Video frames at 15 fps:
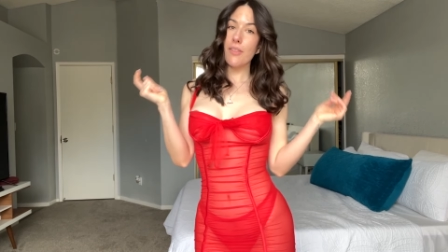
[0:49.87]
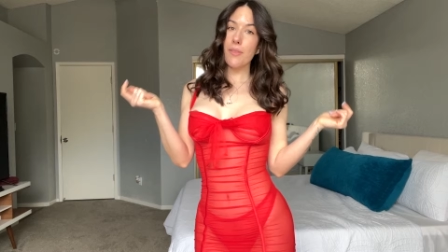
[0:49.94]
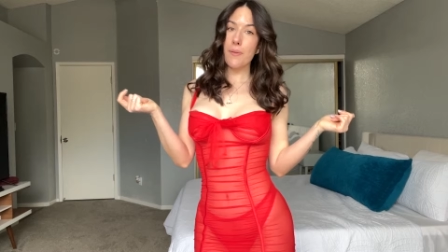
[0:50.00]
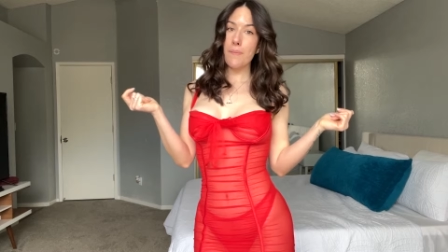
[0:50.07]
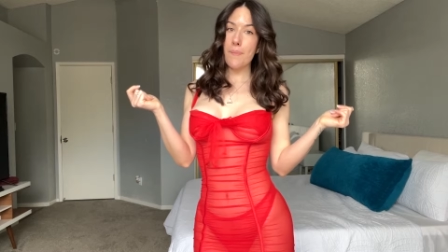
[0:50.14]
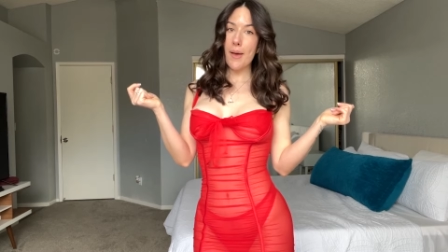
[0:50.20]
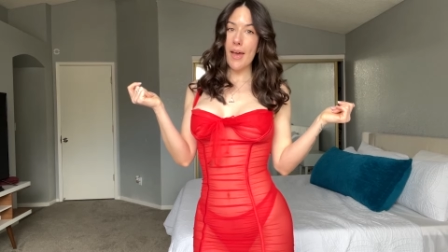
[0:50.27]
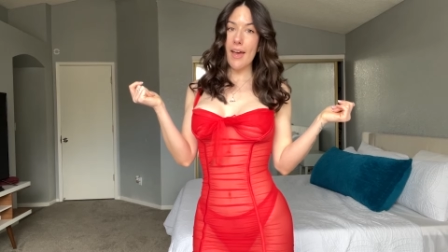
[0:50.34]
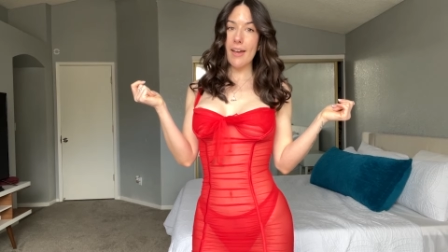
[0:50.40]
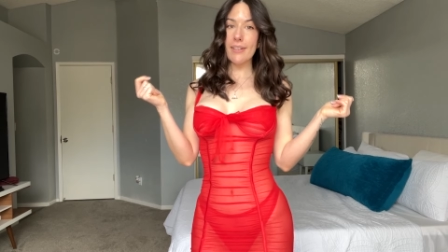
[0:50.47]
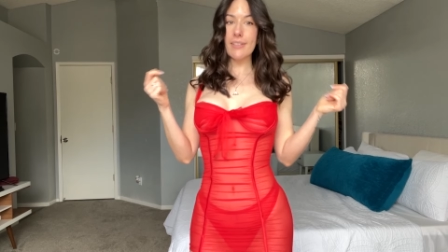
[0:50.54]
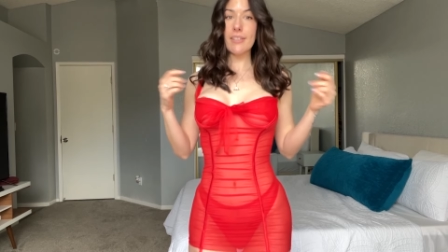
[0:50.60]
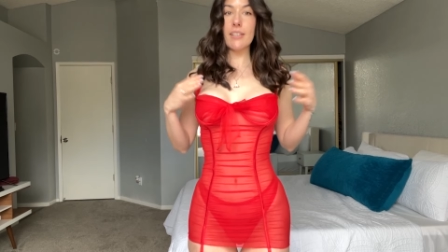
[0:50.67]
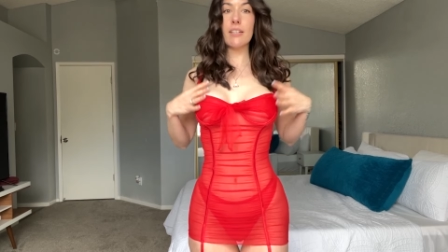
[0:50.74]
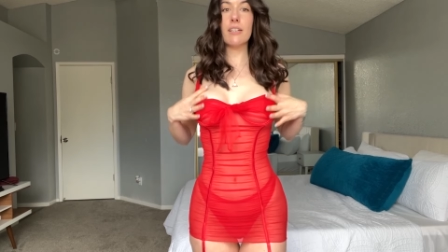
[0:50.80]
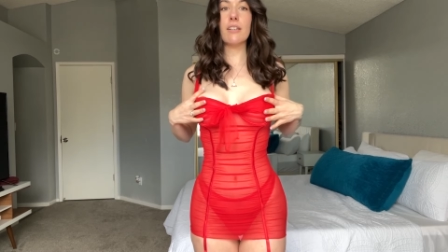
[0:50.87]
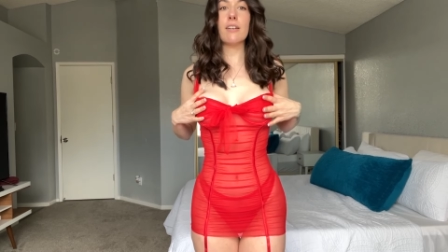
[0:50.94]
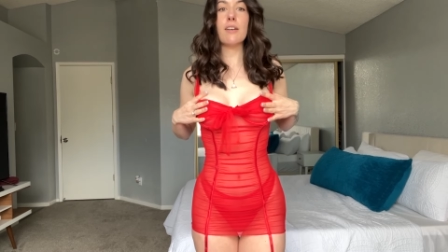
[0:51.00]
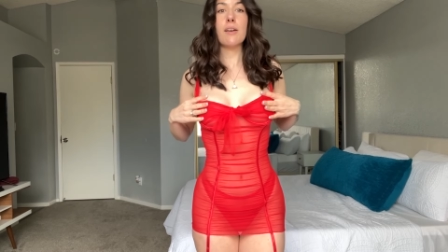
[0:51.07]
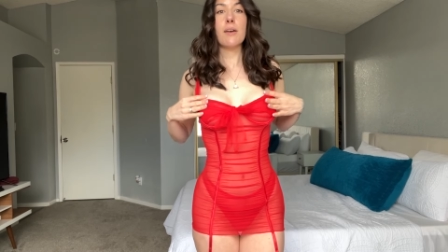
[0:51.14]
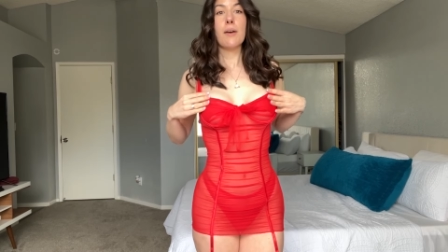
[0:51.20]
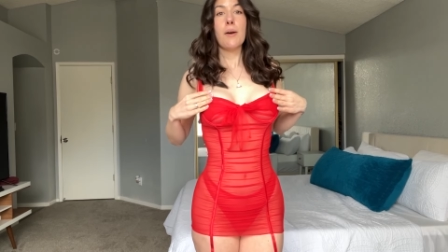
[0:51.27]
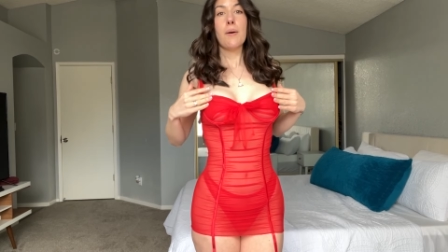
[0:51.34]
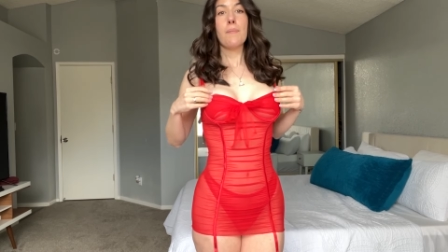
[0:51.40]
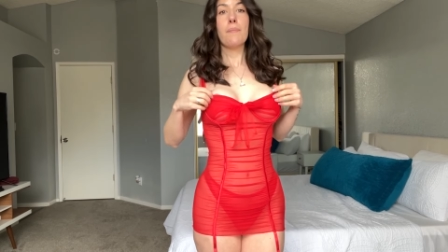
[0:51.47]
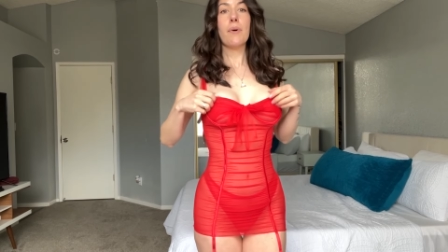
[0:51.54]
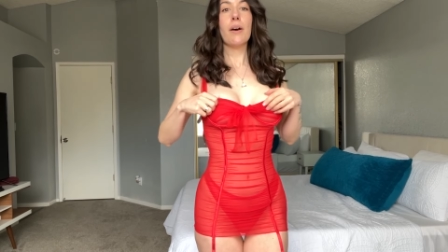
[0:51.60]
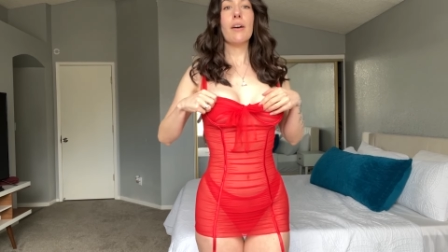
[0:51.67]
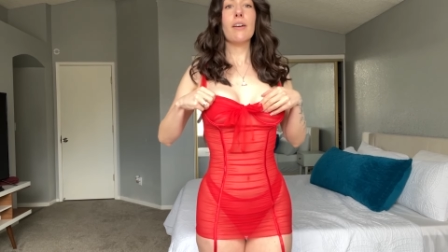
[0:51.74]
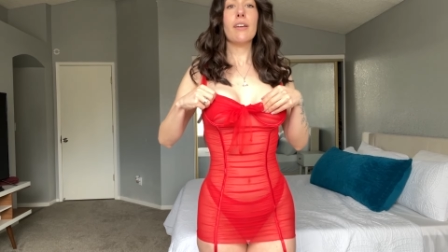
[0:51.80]
the back.
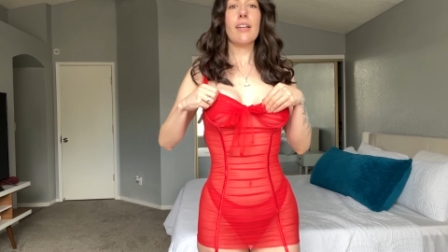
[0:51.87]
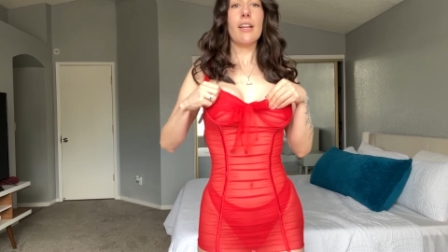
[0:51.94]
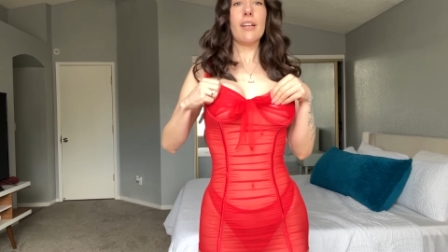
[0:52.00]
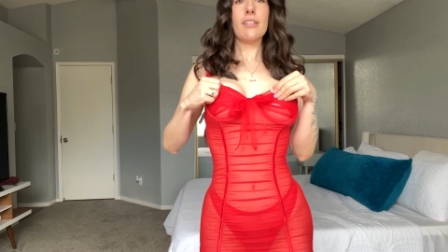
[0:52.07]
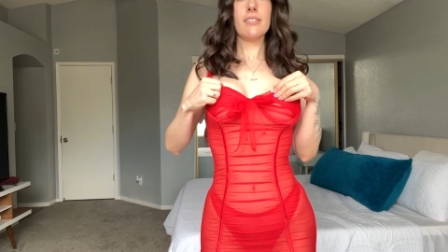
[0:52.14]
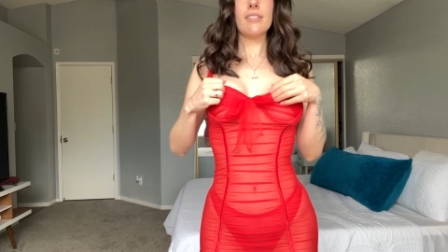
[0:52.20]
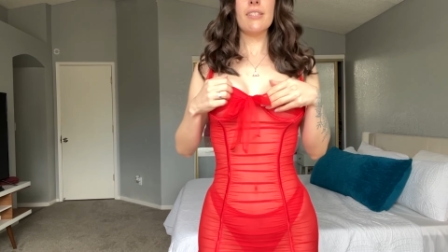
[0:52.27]
But it has